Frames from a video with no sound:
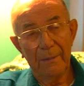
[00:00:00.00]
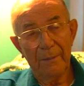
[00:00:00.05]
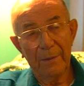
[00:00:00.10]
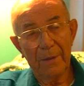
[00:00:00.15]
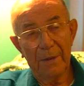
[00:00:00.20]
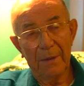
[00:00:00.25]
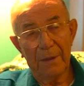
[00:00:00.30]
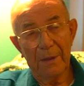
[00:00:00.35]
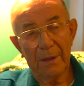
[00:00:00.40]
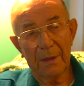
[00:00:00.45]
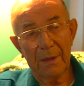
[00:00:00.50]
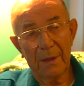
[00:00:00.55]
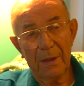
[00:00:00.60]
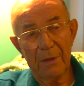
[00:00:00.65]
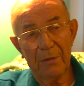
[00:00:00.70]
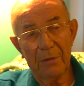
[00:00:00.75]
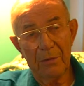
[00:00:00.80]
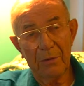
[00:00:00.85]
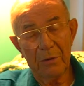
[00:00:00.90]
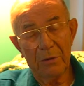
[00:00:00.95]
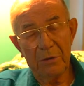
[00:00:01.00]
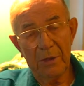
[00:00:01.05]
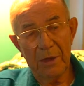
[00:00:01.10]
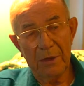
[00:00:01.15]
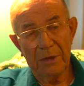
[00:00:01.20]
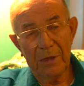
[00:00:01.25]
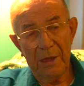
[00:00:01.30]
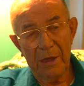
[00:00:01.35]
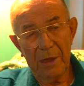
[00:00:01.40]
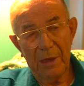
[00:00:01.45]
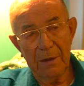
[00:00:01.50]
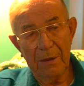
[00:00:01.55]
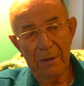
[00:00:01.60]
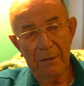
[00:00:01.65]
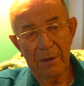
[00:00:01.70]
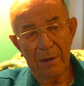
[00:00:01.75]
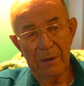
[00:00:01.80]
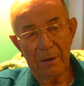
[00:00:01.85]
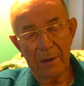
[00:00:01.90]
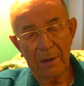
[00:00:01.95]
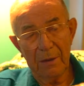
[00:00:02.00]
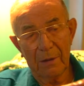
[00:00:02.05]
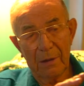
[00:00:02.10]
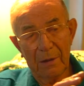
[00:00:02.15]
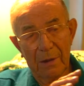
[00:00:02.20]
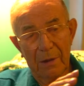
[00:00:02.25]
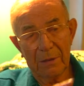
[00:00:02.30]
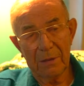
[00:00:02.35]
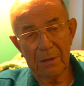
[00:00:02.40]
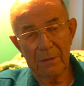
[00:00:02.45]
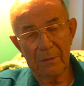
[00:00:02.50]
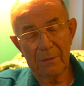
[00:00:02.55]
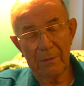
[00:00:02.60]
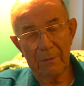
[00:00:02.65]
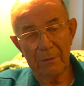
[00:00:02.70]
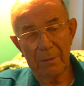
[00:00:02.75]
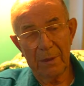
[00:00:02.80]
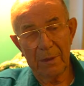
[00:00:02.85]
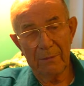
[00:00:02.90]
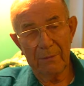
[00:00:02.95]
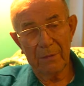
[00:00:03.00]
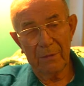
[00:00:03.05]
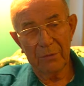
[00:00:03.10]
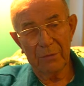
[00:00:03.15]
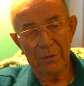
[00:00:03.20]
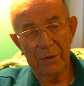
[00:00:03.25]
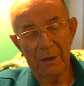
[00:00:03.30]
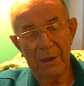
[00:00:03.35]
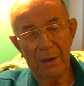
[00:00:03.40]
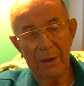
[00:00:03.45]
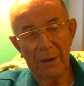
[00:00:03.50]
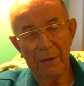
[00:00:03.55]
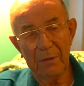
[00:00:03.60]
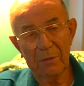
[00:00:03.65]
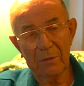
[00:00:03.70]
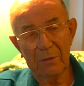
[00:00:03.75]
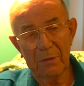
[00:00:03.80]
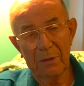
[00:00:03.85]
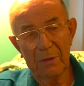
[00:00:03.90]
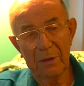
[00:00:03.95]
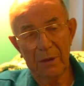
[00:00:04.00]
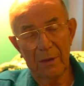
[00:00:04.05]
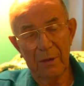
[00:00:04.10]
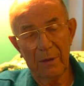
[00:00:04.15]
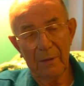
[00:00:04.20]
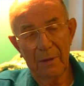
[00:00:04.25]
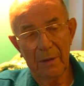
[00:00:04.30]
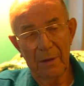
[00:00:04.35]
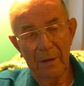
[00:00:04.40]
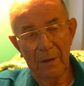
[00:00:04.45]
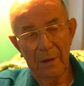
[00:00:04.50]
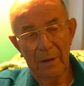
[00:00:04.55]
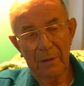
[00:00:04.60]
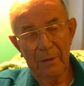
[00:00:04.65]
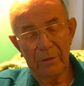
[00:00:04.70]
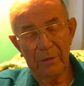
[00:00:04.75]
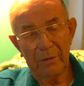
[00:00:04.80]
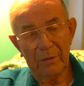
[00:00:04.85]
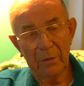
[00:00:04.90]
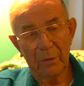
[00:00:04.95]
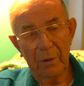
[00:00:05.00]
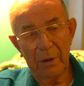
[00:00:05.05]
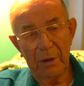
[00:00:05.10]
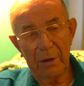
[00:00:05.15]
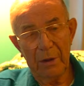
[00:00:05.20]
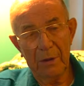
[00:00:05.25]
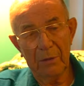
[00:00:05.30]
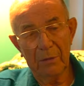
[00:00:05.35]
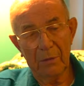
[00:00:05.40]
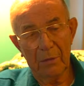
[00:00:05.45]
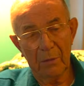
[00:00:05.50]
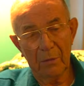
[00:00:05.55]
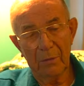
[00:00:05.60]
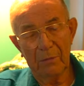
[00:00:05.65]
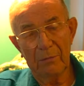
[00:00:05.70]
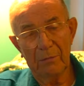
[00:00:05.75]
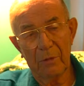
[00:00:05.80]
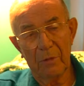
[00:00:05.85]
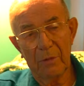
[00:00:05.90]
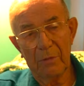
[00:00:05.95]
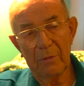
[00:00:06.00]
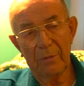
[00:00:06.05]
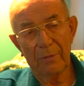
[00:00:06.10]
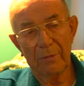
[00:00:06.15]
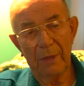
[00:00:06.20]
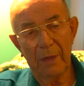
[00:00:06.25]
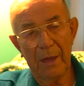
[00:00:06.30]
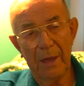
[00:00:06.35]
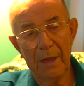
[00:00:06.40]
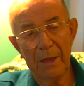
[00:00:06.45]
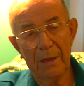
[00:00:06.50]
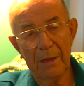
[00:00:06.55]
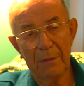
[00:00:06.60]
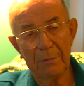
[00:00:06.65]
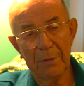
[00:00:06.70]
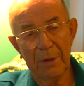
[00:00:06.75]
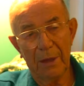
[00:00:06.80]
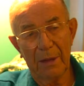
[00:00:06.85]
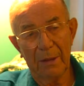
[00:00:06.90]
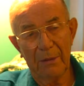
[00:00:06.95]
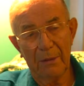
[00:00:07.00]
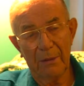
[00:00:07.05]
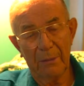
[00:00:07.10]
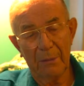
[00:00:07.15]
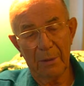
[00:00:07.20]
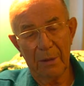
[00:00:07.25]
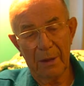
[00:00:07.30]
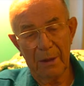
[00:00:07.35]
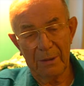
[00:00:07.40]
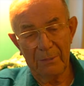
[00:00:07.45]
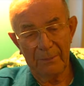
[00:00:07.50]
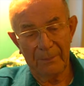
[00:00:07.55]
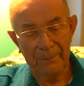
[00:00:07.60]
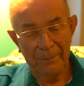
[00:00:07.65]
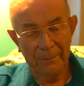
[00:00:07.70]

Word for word: And the guy said, you take the end and cut the bevels in the end so the square ends don't hang up down on the bottom.